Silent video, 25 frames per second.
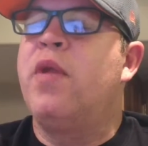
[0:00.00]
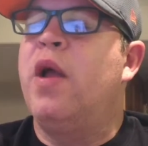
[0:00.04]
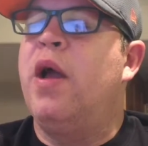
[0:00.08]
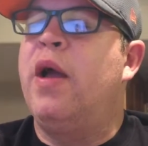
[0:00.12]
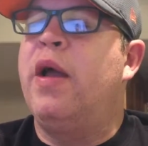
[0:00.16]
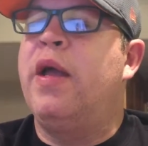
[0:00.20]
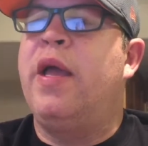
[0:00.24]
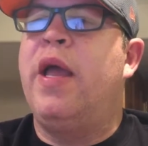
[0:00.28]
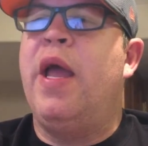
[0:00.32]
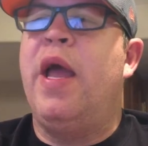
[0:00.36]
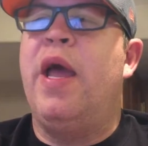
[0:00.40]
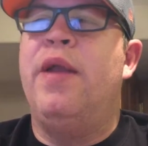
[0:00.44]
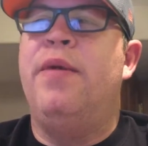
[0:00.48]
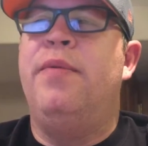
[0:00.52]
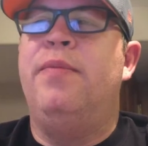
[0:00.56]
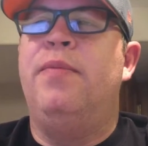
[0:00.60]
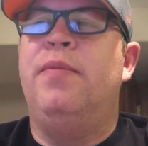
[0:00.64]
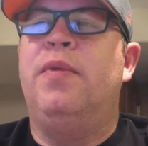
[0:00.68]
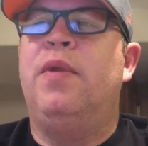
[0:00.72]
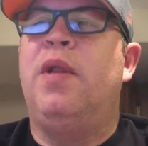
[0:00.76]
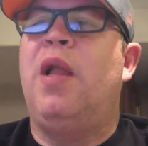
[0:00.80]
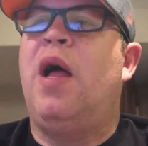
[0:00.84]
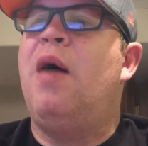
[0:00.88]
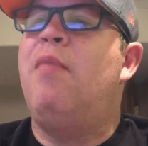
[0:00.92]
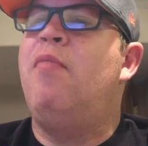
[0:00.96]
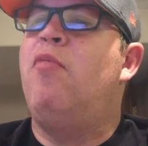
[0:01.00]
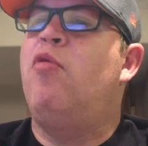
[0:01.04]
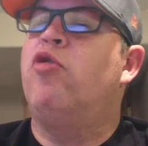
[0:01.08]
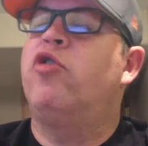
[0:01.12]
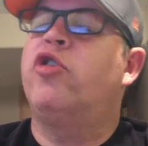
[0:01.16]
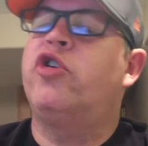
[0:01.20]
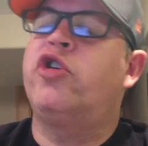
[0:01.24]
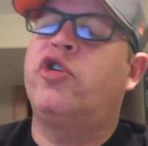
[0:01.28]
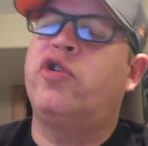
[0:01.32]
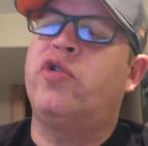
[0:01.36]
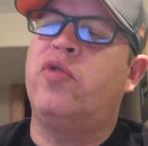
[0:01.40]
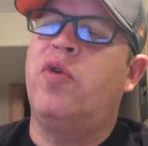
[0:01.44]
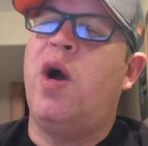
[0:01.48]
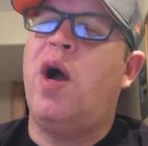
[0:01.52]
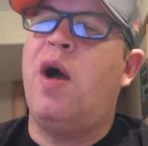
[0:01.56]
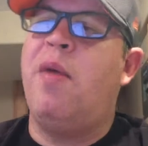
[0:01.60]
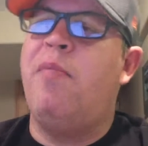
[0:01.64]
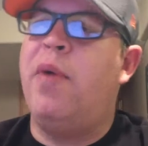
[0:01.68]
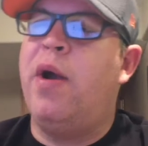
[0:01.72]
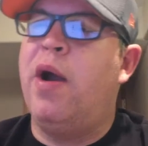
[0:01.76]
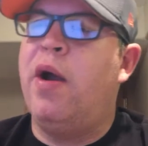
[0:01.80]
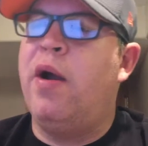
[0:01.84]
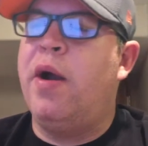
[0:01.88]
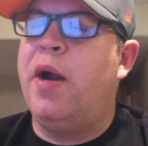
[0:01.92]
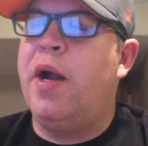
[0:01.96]
Again, a lot more
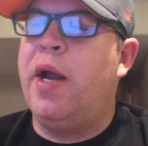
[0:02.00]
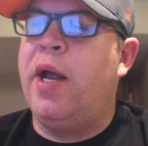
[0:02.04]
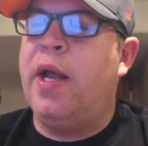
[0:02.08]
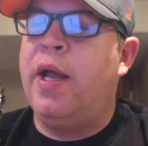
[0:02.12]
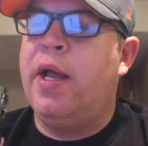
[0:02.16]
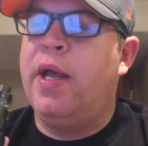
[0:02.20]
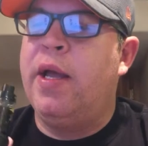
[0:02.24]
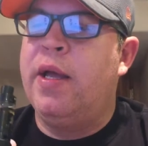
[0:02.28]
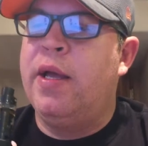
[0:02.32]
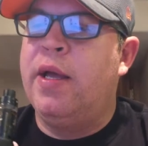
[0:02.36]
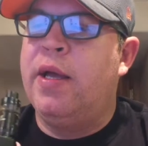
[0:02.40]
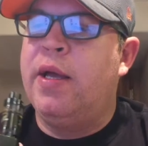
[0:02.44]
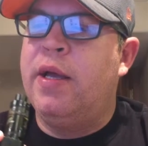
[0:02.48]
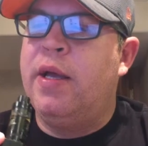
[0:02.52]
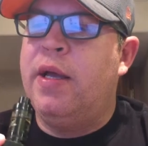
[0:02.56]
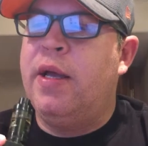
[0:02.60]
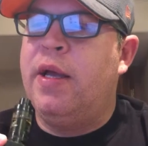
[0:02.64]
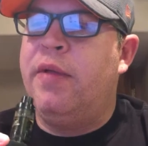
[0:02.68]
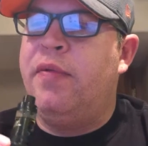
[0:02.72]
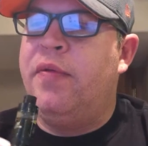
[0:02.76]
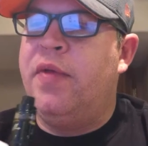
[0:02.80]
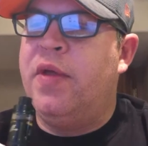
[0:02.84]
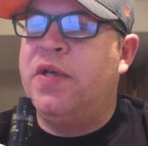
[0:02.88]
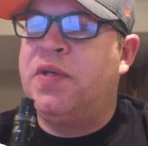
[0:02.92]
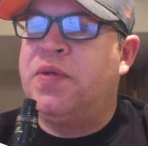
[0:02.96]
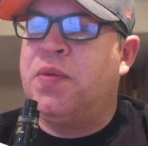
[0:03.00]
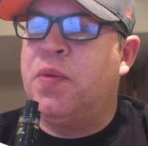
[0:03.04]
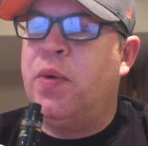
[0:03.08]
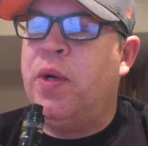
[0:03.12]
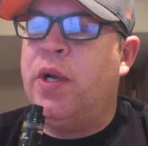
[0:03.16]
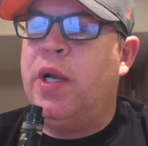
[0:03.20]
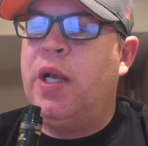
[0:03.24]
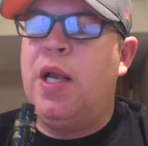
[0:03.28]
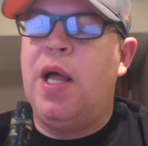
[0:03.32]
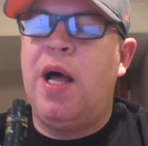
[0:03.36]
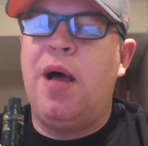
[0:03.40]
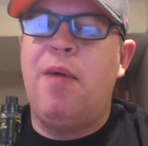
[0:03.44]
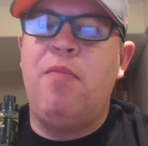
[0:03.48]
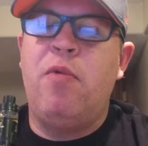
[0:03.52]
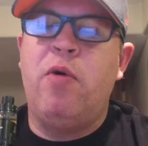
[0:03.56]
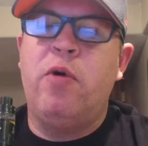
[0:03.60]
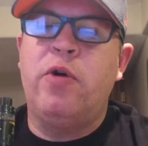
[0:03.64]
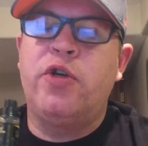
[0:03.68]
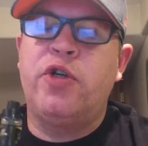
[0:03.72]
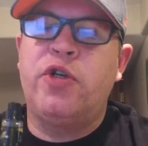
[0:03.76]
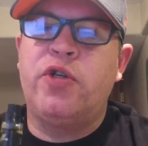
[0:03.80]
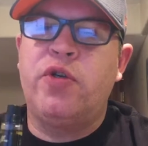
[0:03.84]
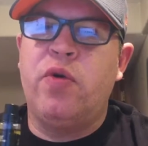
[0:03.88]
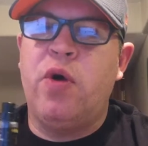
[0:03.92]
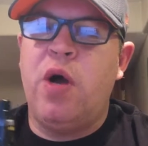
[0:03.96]
strawberry in this one. A lot more
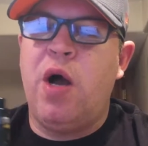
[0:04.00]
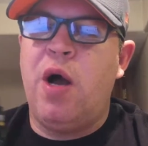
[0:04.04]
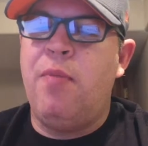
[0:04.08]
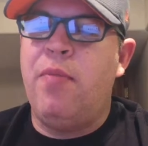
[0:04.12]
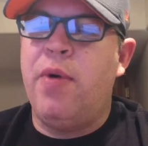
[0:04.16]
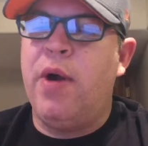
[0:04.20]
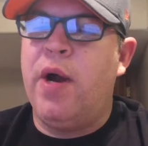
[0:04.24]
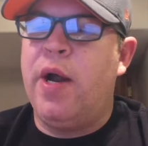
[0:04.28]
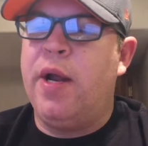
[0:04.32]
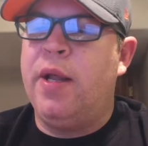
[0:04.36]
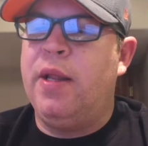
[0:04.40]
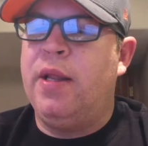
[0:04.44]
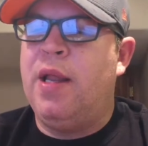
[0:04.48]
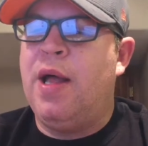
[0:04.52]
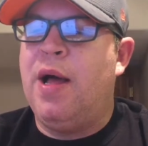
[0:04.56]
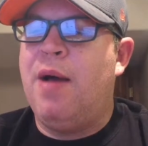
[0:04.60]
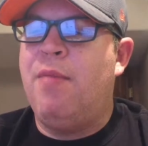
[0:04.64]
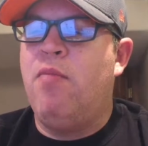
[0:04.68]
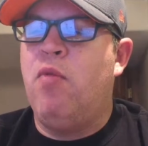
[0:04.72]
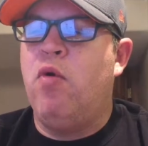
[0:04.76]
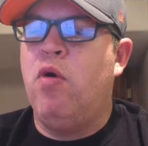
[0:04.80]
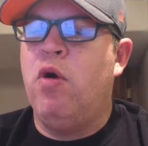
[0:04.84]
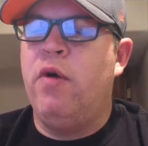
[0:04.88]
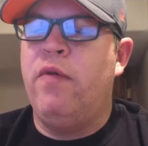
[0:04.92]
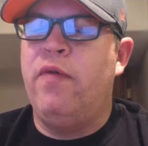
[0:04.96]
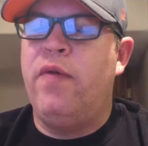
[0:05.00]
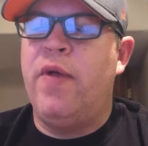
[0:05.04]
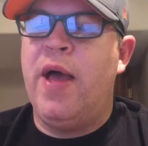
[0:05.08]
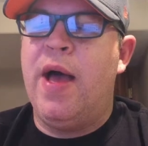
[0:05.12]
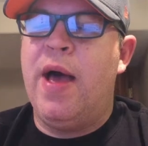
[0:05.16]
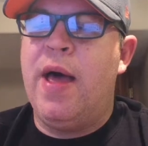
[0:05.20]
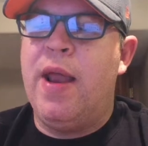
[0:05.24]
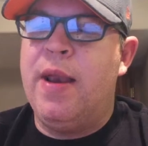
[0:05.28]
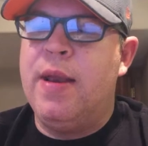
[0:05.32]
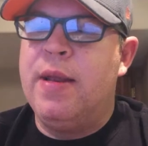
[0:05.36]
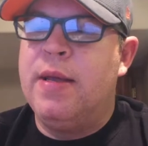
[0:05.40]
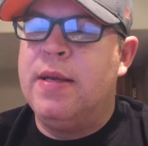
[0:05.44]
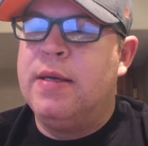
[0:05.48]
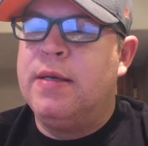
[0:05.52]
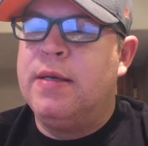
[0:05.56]
strawberry, a lot more of that